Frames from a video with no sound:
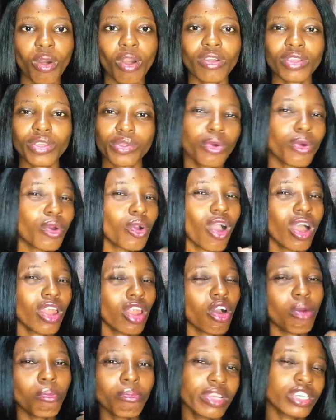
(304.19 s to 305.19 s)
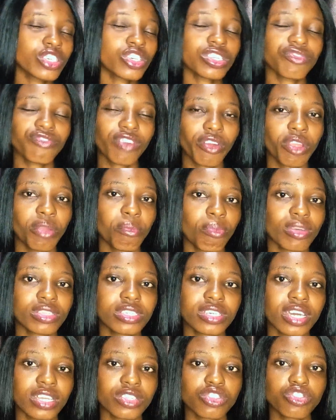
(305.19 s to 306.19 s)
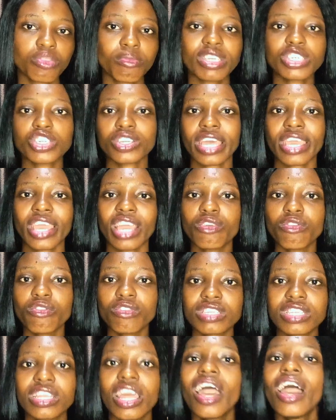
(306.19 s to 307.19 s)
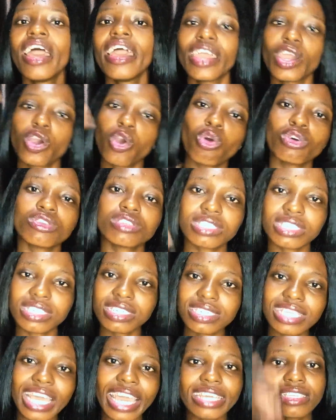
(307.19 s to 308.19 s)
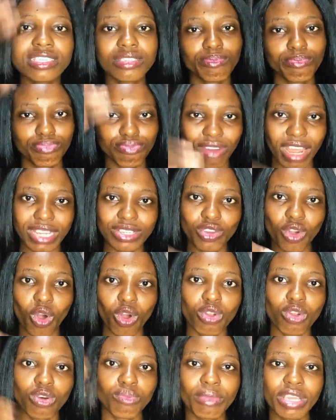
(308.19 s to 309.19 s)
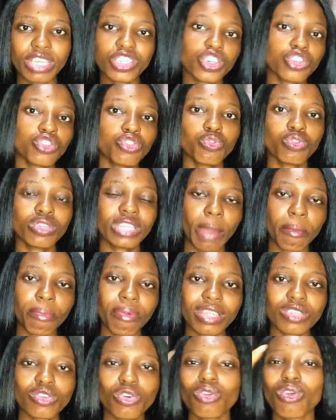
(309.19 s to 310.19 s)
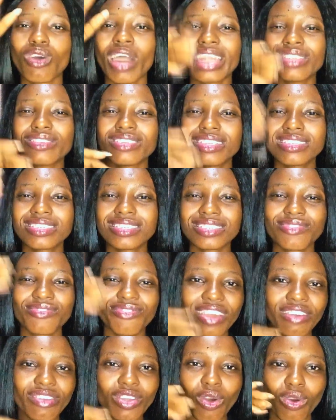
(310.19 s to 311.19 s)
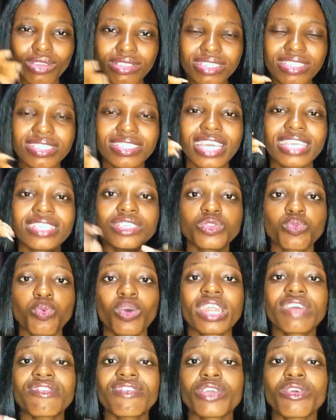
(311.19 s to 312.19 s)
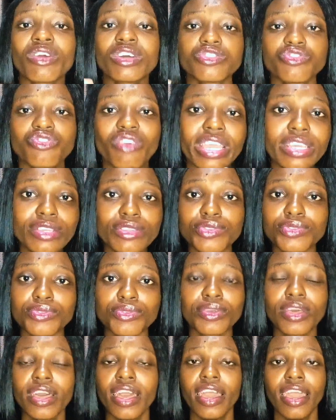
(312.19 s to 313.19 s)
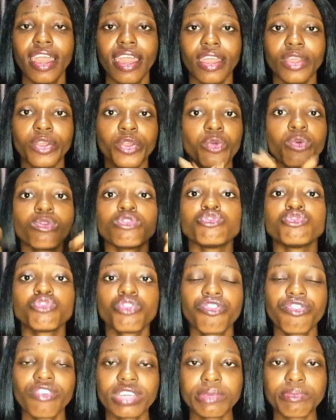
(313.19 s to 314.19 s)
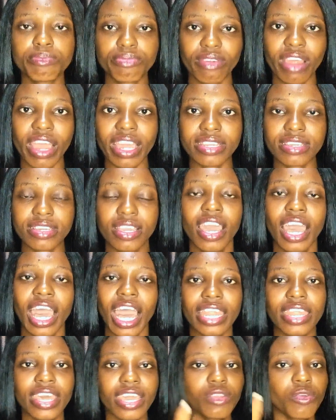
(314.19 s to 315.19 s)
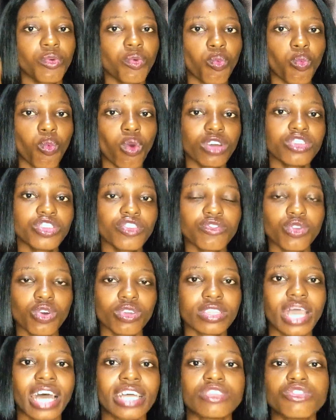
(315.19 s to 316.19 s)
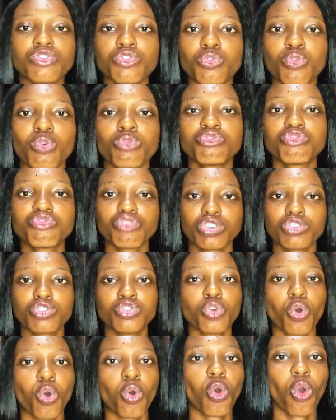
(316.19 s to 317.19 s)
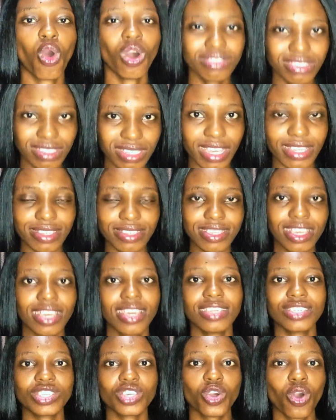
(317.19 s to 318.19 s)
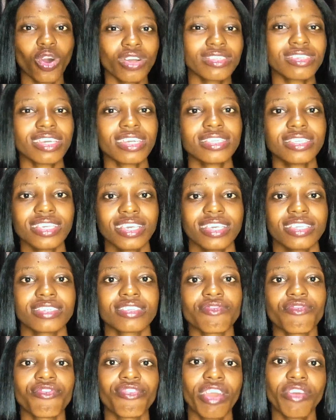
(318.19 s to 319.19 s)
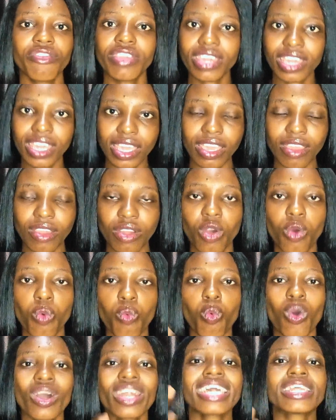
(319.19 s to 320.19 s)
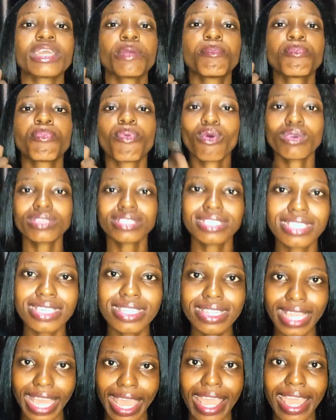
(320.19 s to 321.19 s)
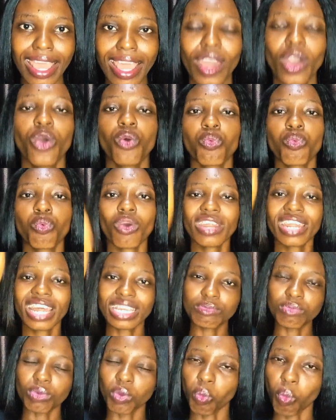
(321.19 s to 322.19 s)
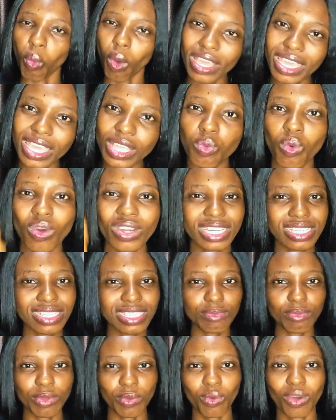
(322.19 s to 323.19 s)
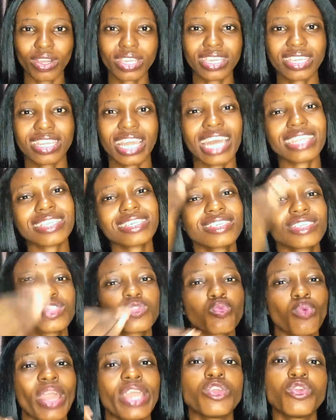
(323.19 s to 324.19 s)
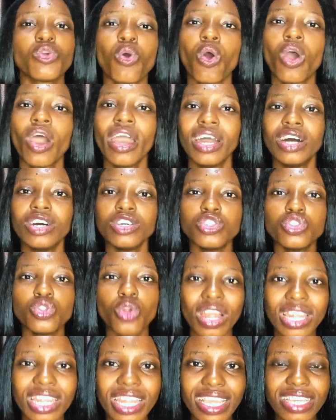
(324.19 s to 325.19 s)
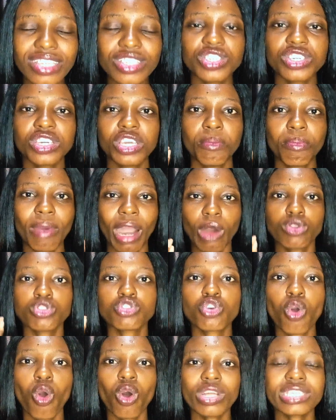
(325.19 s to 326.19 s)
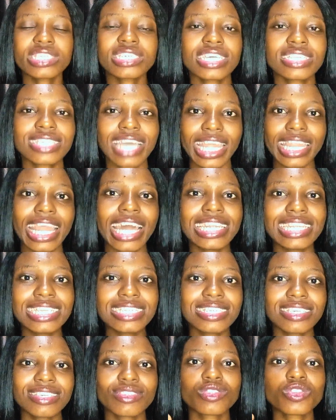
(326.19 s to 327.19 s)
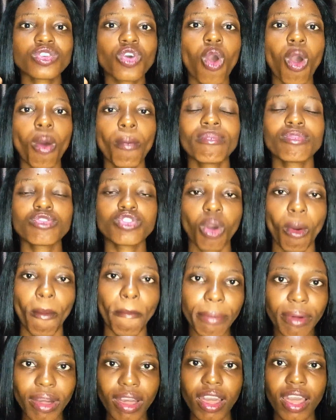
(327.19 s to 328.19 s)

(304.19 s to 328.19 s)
You know, color combination is very important. So make sure that you're using a consistent brand color. Make sure you know their brand color and it is very consistent in whatever you are trying to, you know, do for the brand. And then once you've done that, you go straight to your content. The content is very key. What are they posting there? What has been working? What hasn't been working? And this is where your knowledge about content analytics comes up.